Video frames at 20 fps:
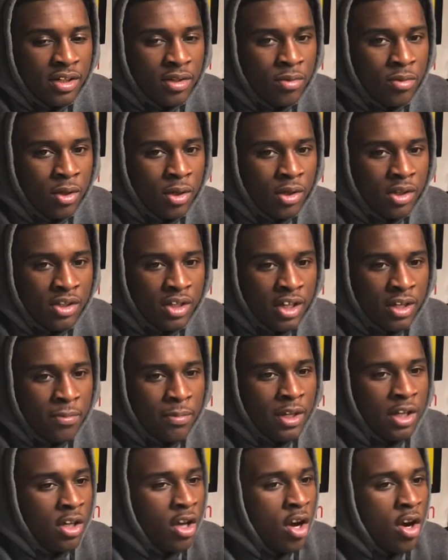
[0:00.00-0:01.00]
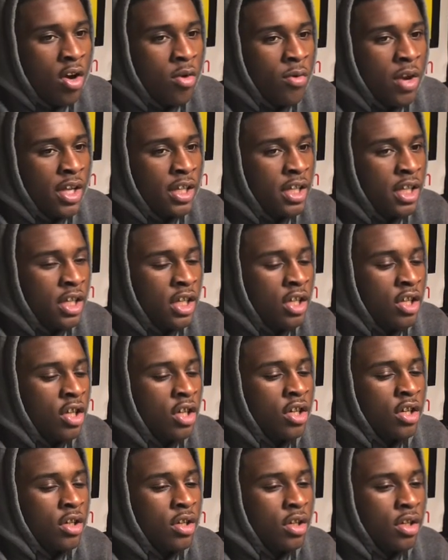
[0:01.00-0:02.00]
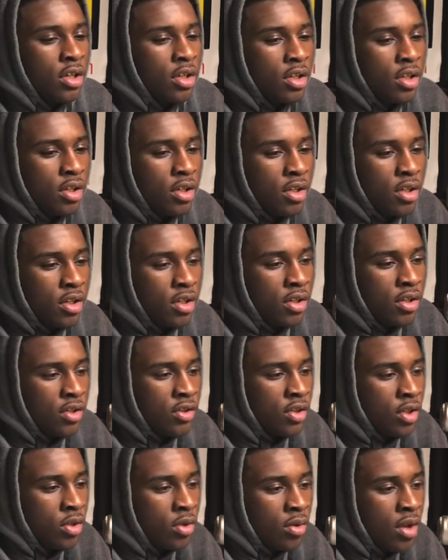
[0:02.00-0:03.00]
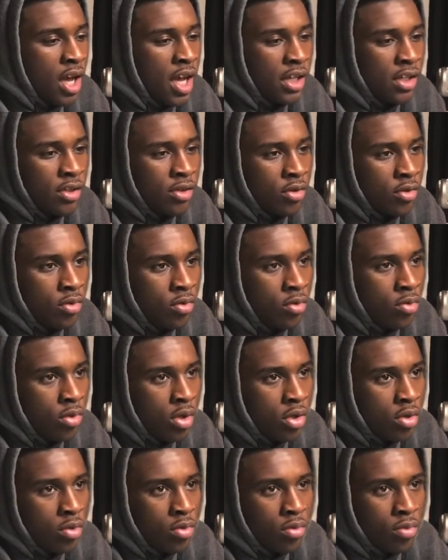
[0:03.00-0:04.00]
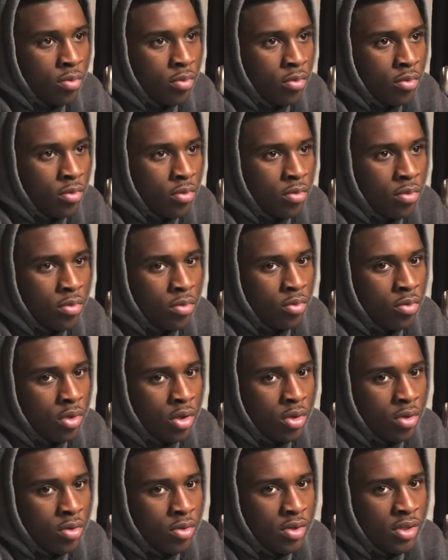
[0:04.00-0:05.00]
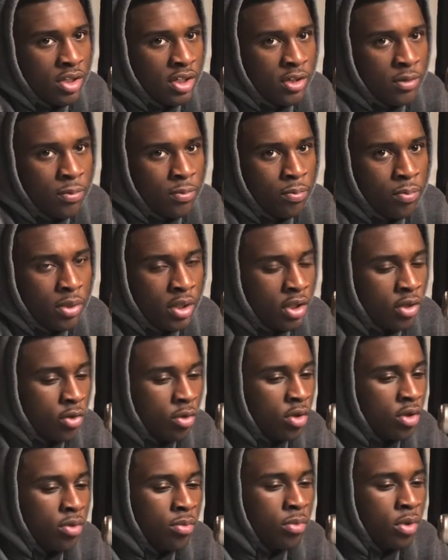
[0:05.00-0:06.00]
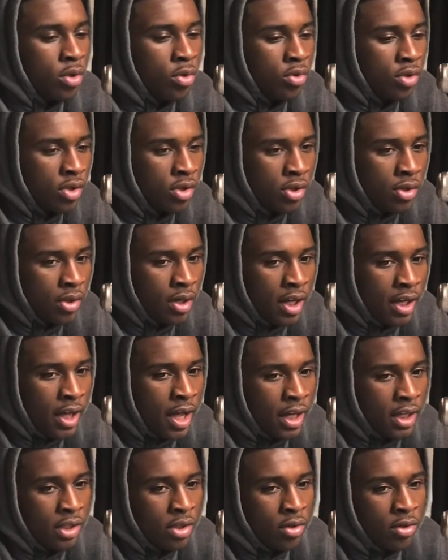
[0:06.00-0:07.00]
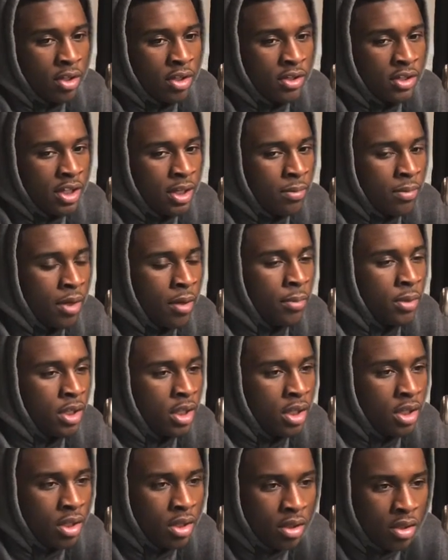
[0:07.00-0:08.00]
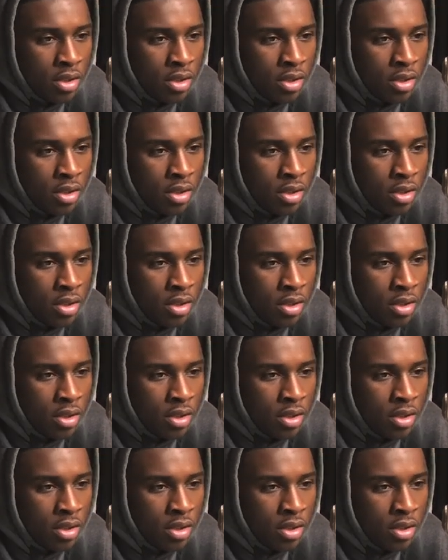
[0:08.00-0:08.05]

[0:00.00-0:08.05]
mm-hmm. know, because it could be gone right then and there. Absolutely. So I just, you know, you know, just put it towards the music so I, I can always keep coming in.